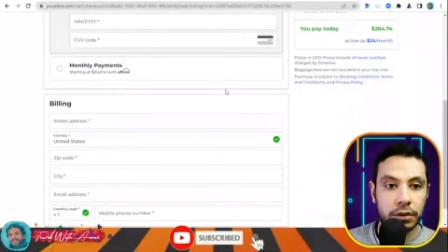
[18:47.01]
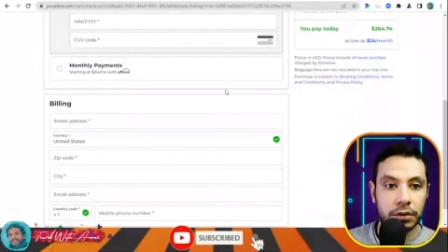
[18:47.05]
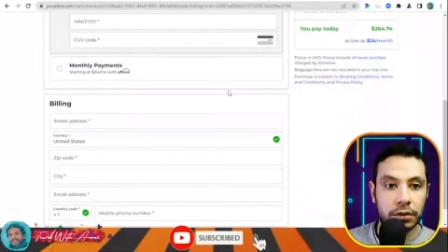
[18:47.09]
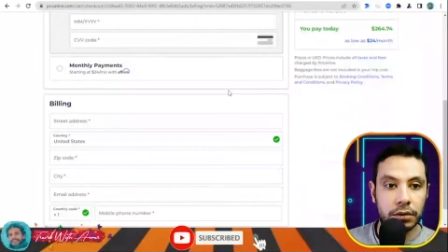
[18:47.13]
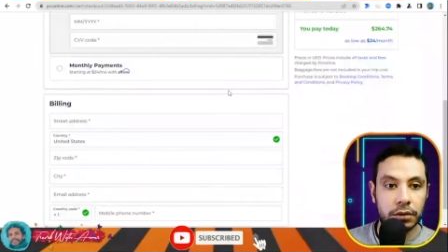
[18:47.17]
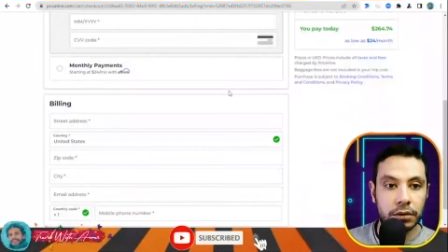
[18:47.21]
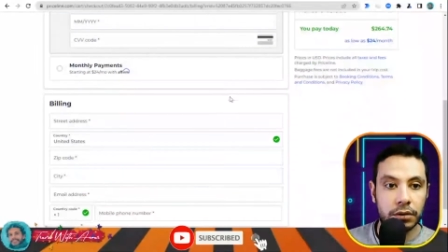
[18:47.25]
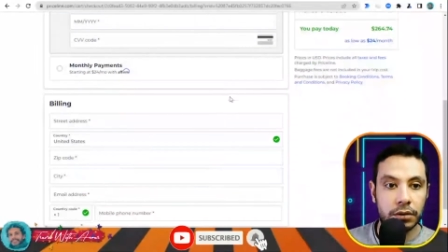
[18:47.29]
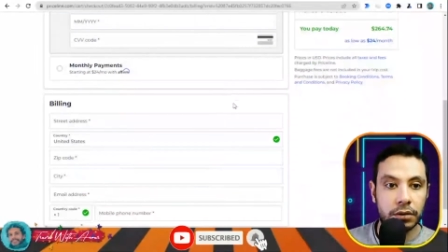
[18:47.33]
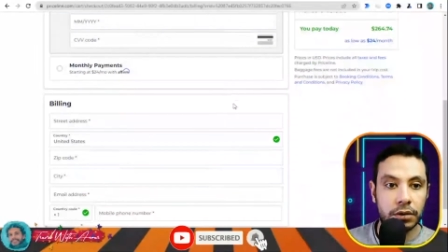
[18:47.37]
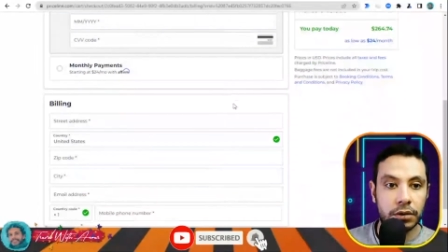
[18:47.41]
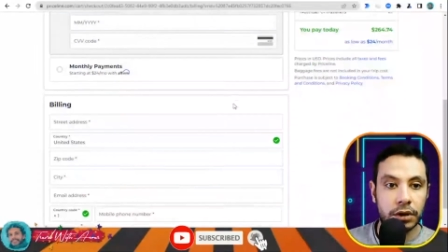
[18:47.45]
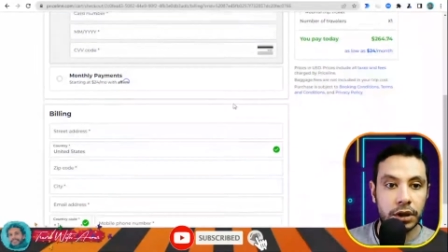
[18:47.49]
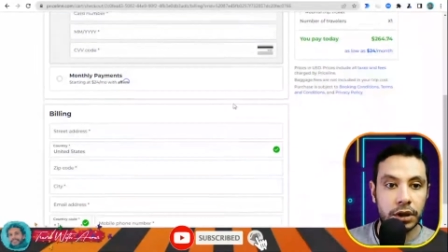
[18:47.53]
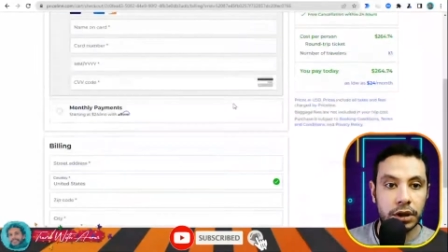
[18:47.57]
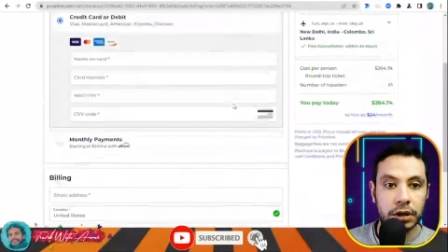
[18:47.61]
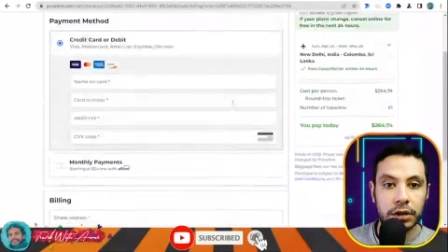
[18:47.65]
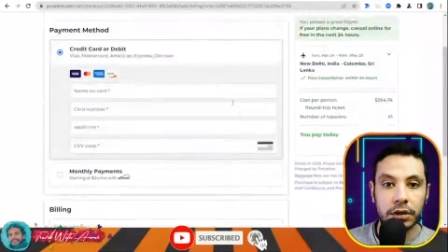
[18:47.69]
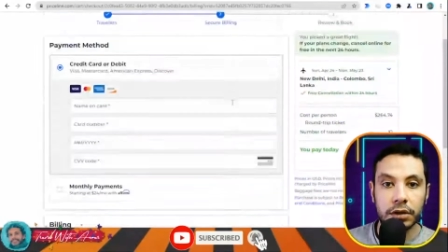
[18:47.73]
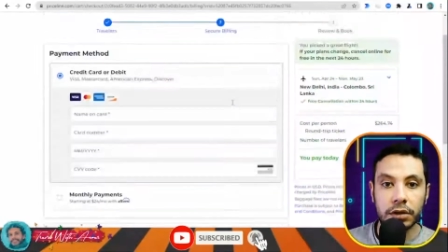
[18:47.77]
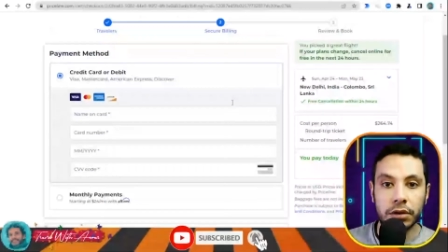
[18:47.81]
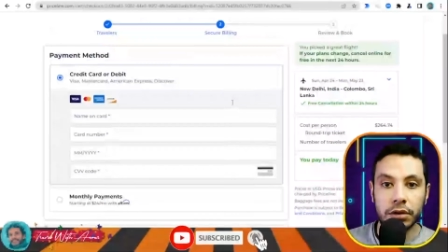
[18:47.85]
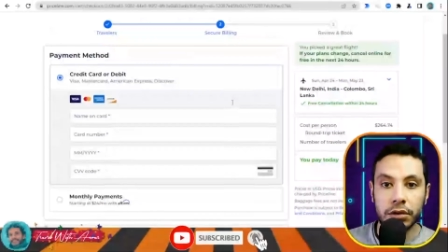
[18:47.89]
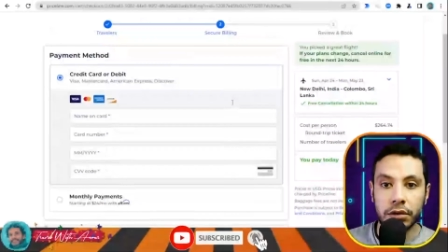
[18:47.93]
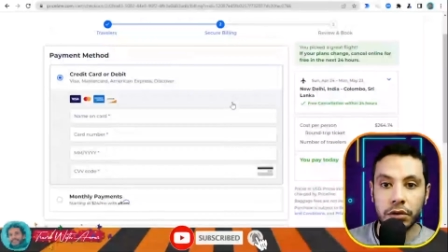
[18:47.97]
you
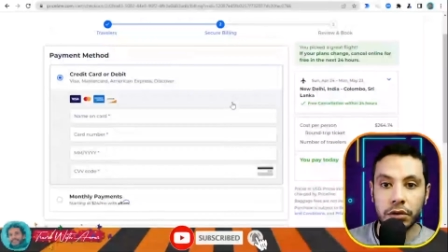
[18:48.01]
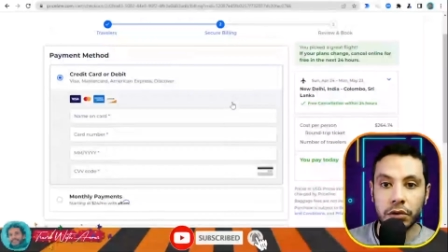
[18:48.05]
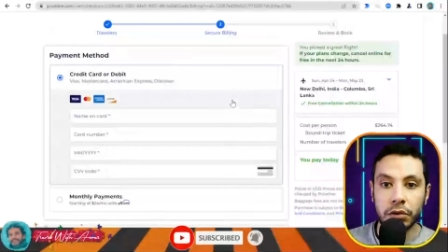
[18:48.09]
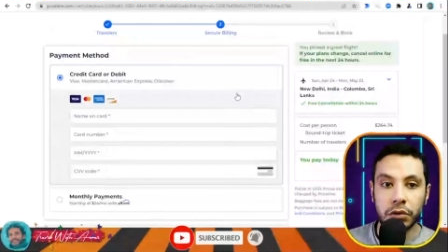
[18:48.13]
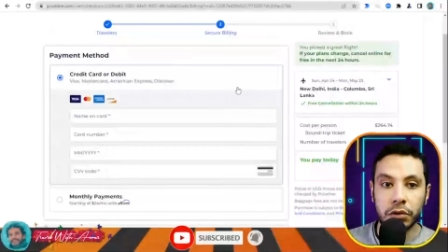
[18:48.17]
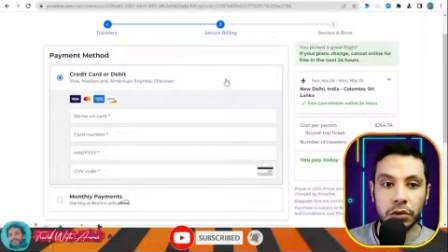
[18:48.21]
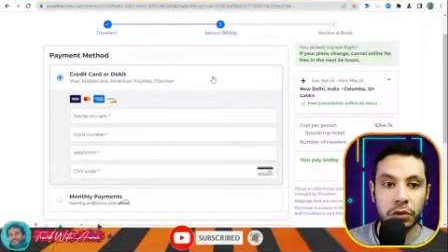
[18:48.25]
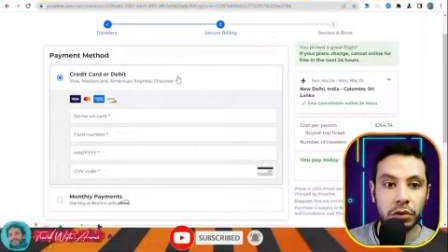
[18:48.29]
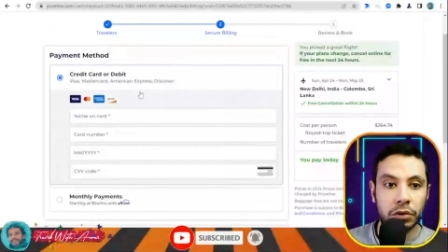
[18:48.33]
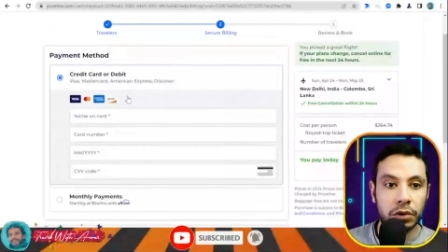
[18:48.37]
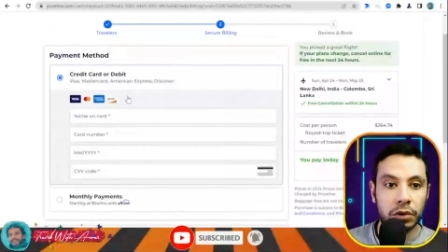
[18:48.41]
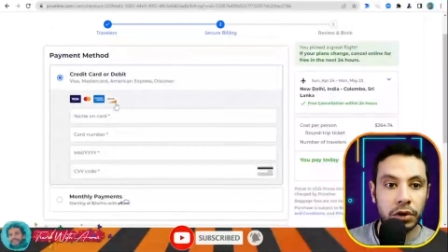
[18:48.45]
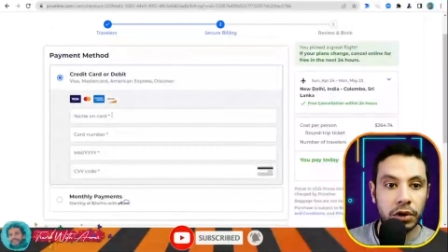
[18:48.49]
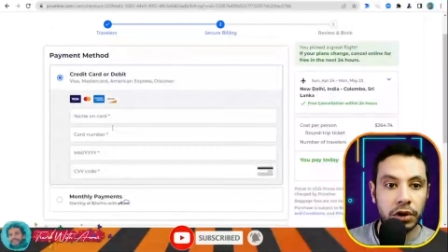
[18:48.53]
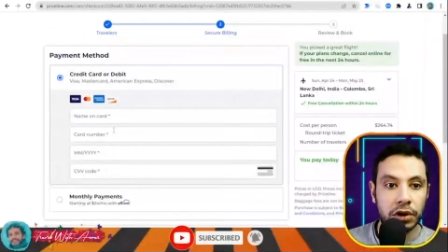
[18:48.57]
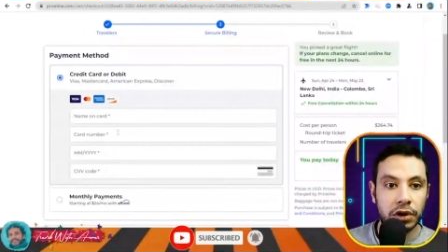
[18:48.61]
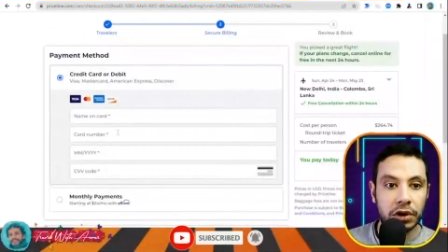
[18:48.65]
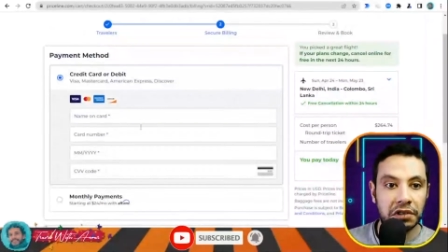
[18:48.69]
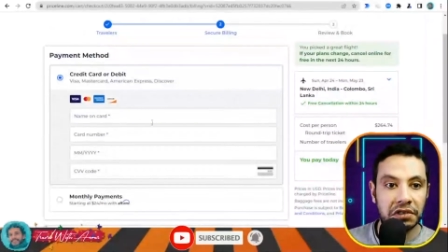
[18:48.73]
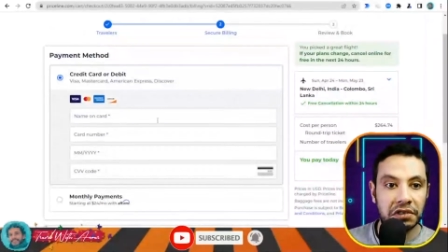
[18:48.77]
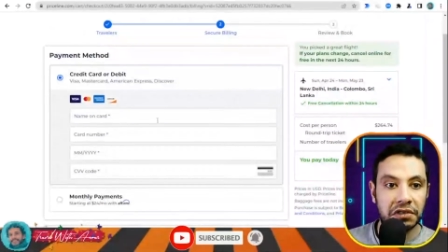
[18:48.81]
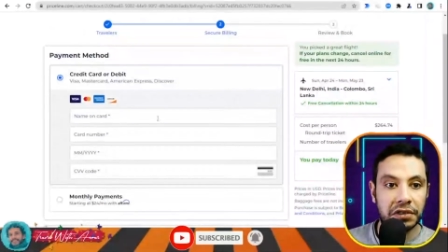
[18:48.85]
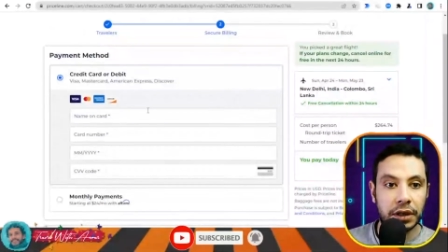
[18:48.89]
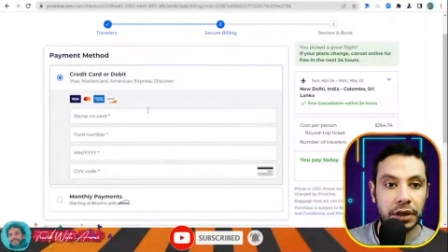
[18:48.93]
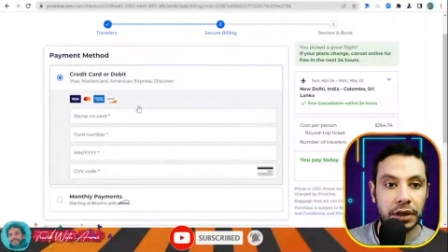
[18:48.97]
need to
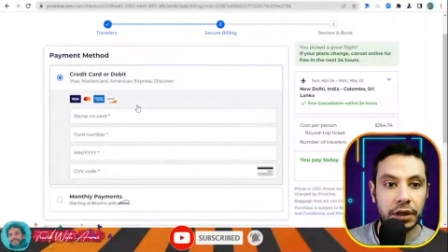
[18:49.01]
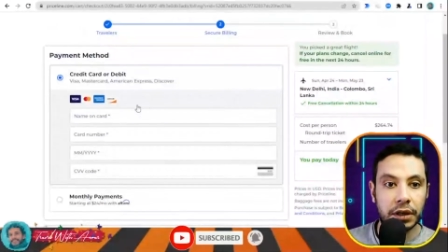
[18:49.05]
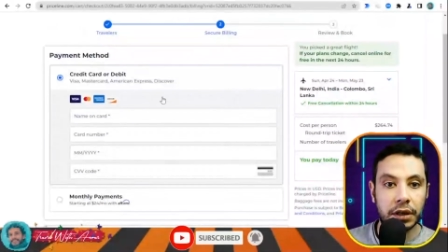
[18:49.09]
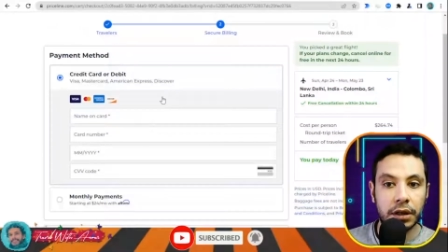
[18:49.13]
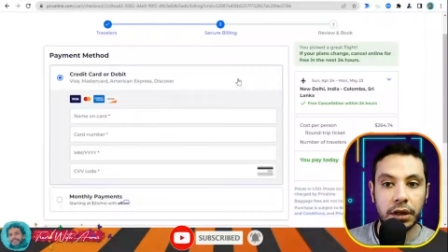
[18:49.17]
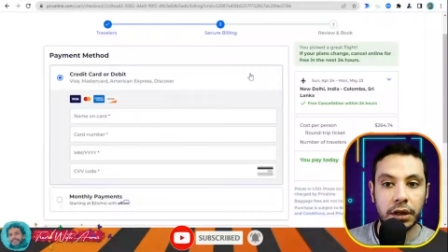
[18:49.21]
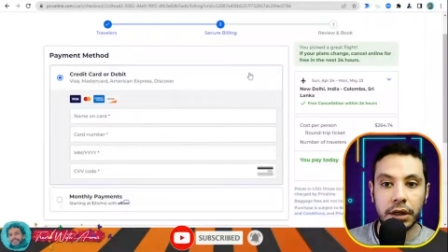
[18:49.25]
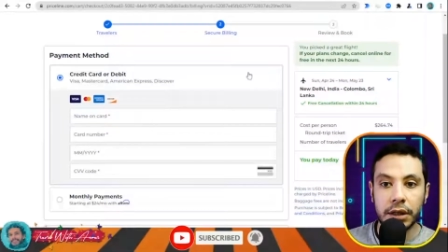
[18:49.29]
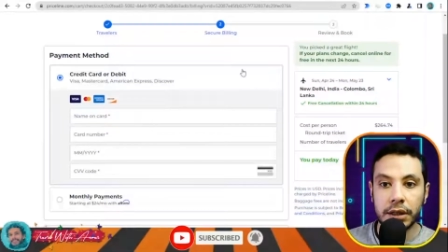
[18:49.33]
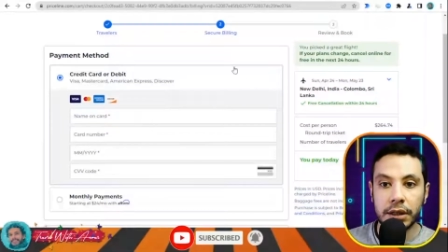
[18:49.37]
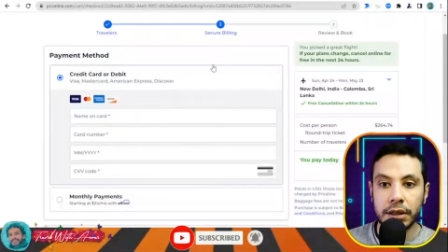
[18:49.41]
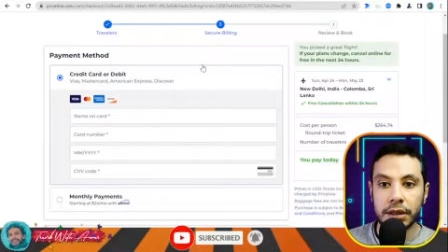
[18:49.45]
fill